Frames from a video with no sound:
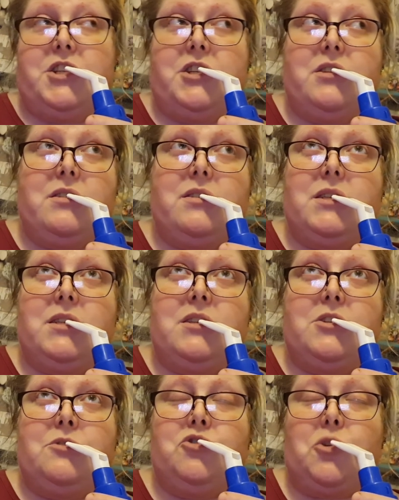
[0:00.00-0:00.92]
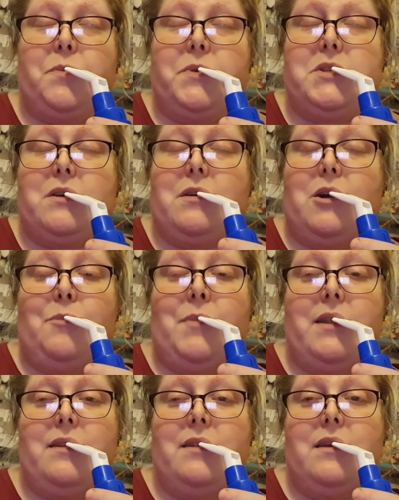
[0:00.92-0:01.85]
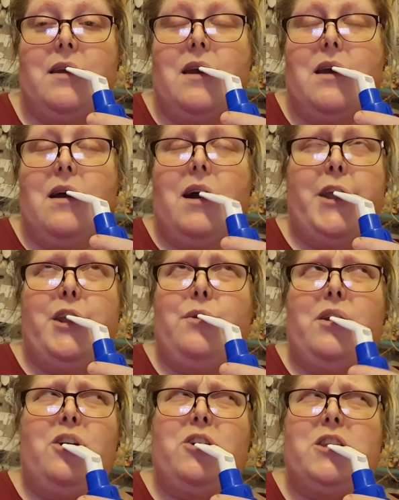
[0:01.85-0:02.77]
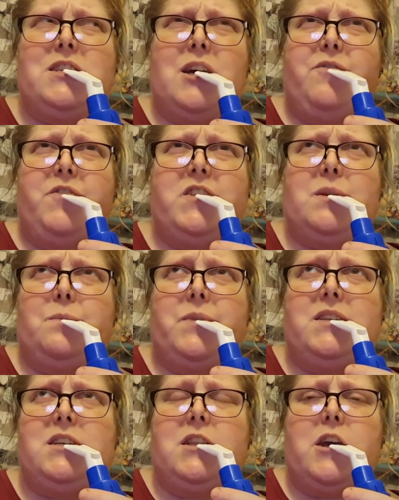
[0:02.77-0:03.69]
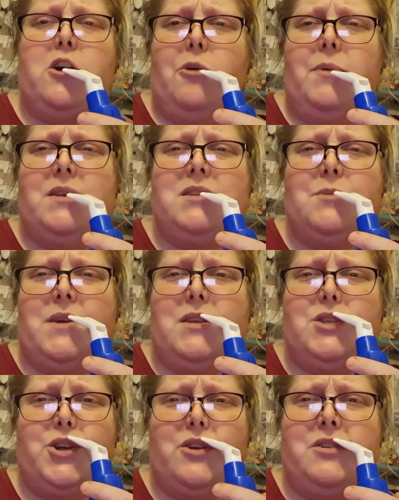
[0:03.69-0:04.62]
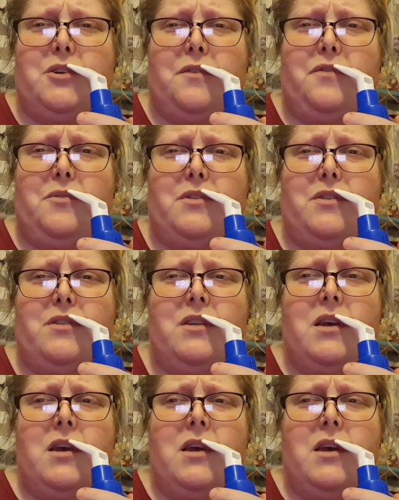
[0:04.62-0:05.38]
Just drop us a comment. I know a lot of the time, for some reason, the comments are being turned off on